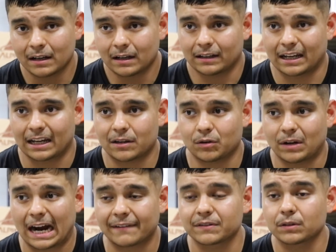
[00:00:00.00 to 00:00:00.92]
Like you
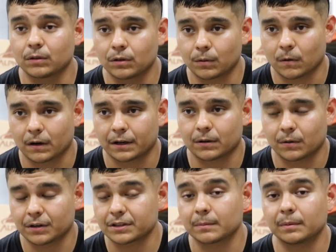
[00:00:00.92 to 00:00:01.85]
have to do the work in
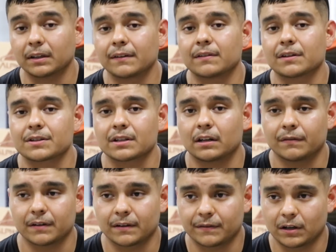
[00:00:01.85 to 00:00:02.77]
order to believe in yourself.
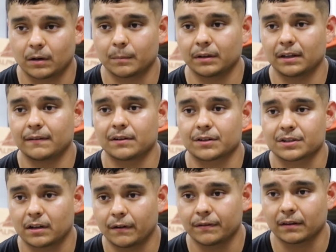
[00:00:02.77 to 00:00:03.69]
And if you don't believe in
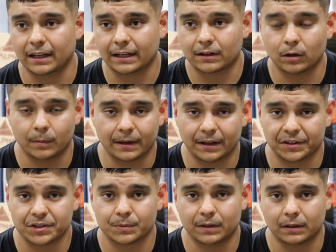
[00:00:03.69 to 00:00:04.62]
yourself, then like nobody
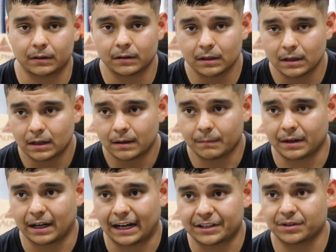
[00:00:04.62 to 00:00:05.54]
else will.
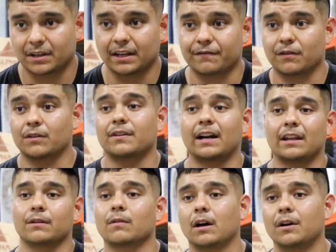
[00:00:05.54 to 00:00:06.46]
But as you get further down
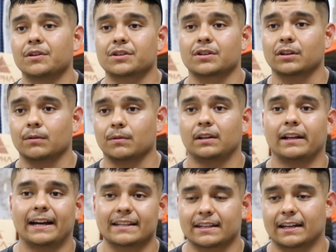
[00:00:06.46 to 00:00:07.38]
the road, you start to
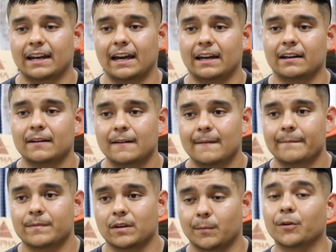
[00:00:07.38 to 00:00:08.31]
realize like, hey,
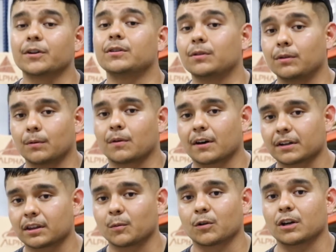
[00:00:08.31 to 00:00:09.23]
the more you do the work,
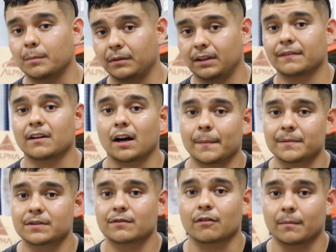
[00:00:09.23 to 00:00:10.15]
the more your belief
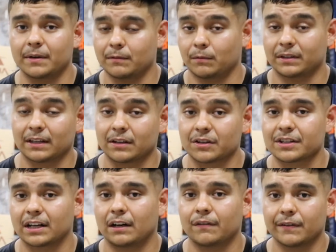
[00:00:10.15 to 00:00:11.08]
comes from within
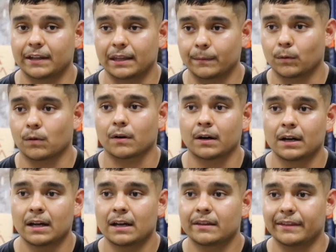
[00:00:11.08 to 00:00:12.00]
yourself, and the more
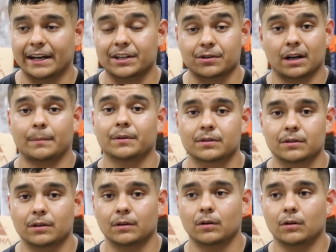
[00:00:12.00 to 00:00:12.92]
things you're able to
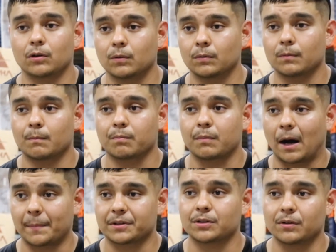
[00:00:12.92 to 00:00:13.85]
do, and new
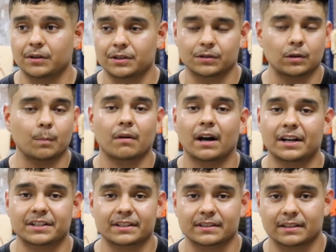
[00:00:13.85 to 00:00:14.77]
opportunities and new
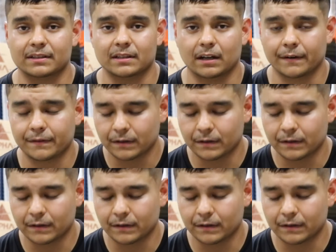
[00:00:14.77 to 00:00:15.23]
projects and stuff.